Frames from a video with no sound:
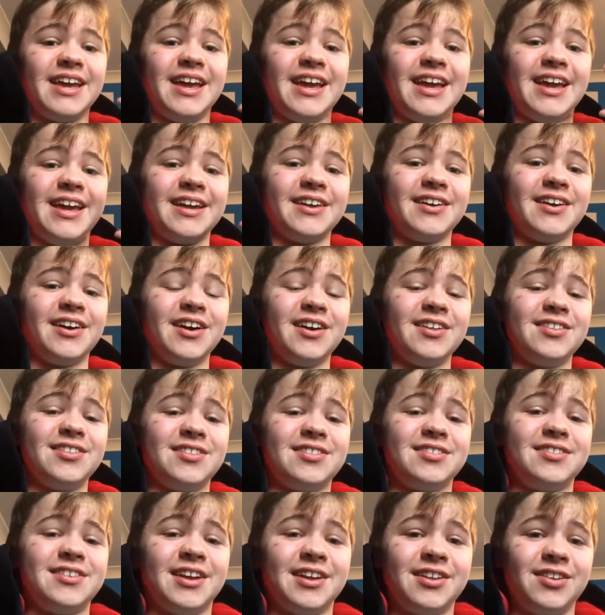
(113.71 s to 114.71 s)
Hey guys,
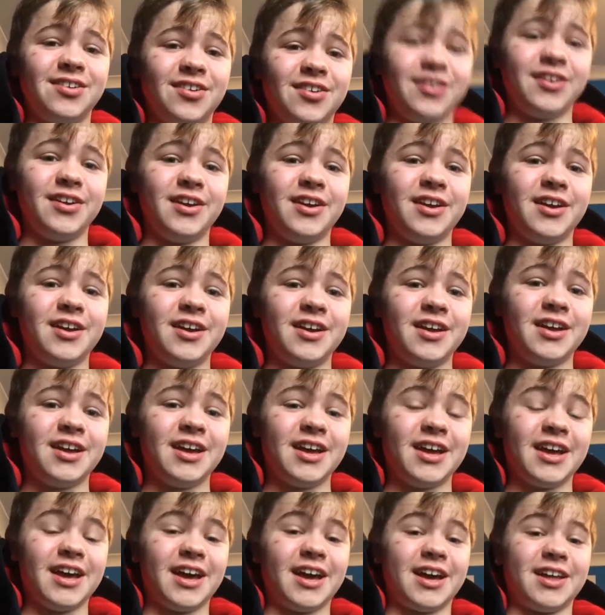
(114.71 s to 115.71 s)
it's Daniel here,
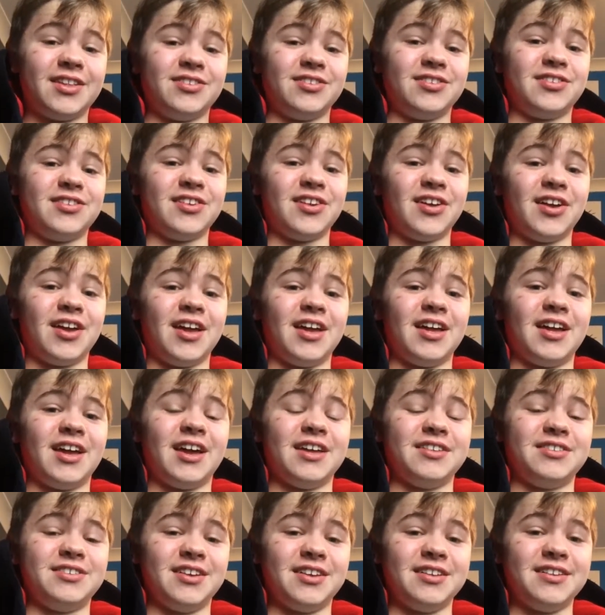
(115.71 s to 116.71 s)
and
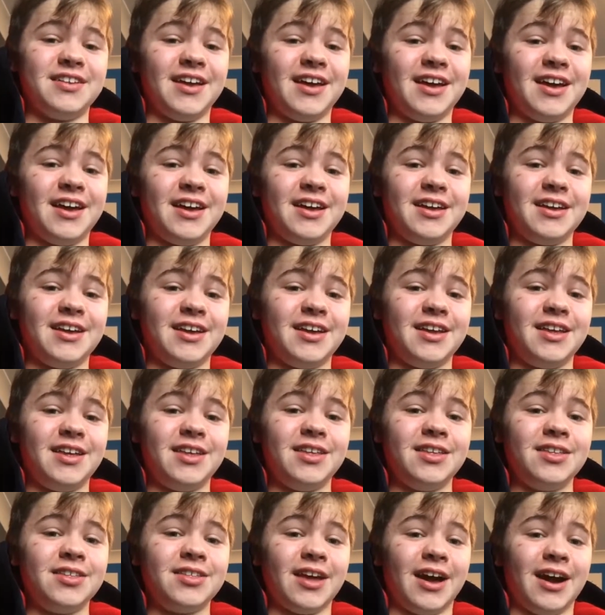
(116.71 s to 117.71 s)
today
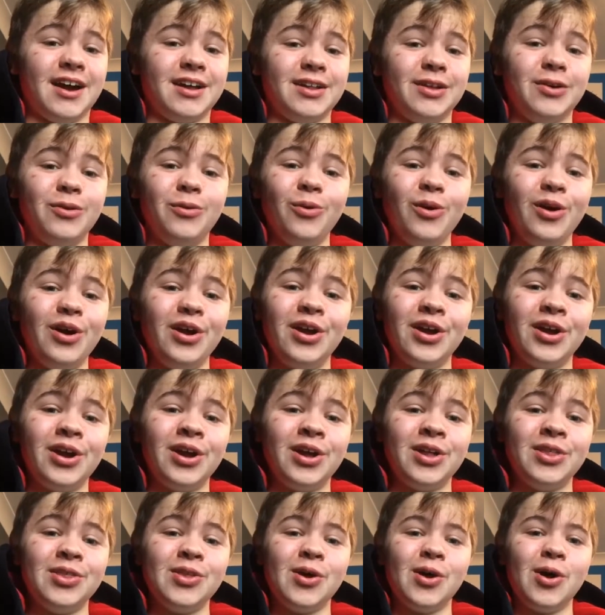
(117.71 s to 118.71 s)
is
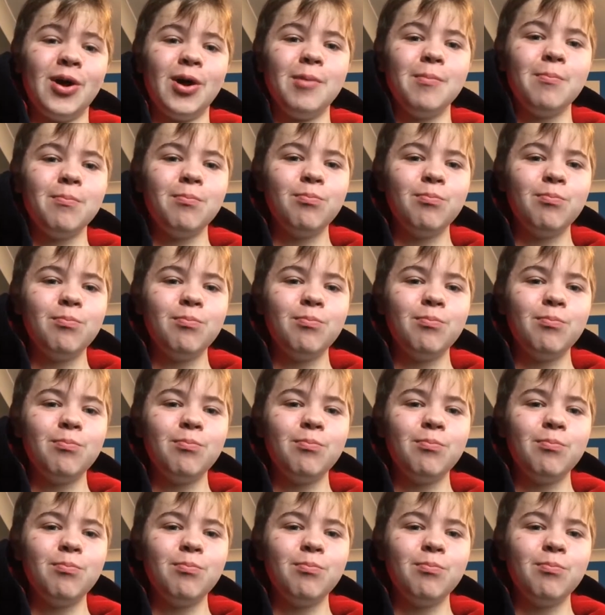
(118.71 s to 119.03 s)
Halloween.